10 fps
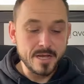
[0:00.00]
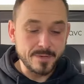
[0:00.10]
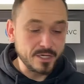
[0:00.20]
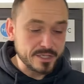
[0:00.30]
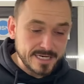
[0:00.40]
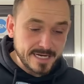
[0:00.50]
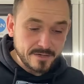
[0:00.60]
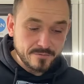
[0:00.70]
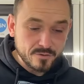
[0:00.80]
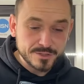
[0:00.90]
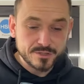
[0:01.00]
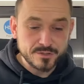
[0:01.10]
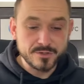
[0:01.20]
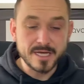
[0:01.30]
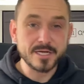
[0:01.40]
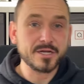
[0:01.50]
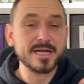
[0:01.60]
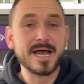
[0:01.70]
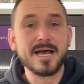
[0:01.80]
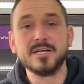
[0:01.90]
But you can then, of course, do that. You
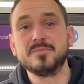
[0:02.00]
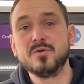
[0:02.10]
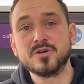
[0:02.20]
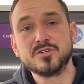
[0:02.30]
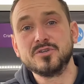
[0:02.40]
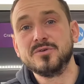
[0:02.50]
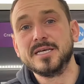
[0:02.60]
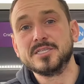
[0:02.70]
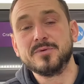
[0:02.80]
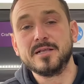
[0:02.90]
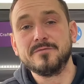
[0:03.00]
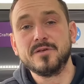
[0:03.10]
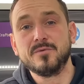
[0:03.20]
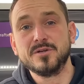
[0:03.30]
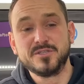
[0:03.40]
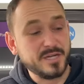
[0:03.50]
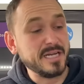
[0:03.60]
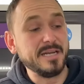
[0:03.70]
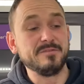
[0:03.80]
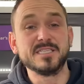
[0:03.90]
can add more to it as well if you want to. You
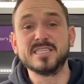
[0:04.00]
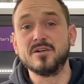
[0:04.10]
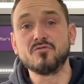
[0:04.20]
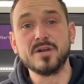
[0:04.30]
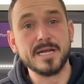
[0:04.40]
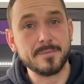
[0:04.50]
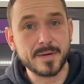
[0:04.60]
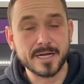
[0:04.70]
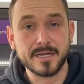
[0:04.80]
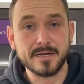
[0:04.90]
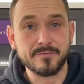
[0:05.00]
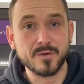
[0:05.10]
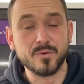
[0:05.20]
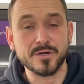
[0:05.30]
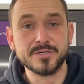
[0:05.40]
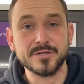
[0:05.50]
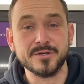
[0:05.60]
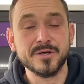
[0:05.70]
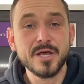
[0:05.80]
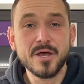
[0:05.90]
can even still rein it back in if you want
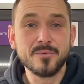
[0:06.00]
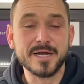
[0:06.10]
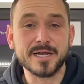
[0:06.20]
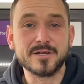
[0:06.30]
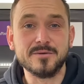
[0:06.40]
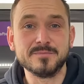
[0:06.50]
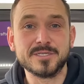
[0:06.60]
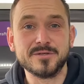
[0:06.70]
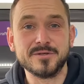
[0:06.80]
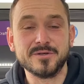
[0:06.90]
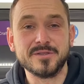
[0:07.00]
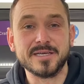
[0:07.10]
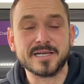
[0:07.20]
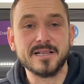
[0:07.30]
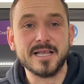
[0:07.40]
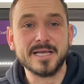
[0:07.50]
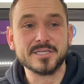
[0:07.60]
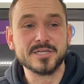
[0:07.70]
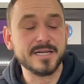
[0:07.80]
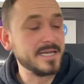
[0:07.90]
to when it comes to the collection.